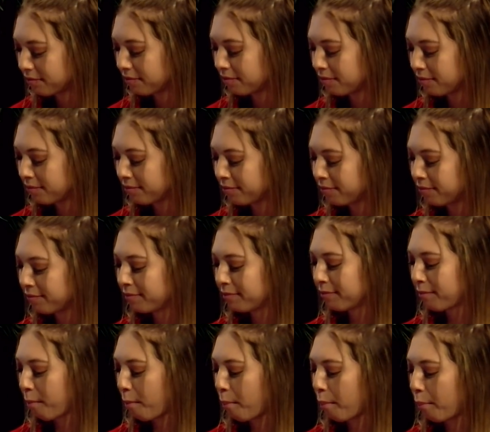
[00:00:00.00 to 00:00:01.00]

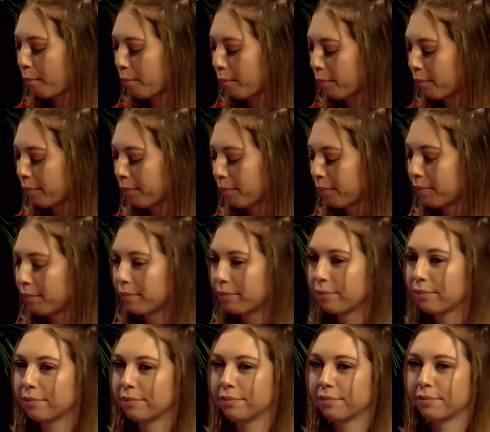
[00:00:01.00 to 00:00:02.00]

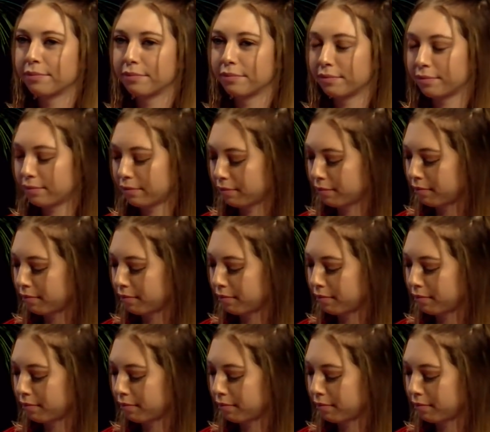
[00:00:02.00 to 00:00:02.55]
(not speaking)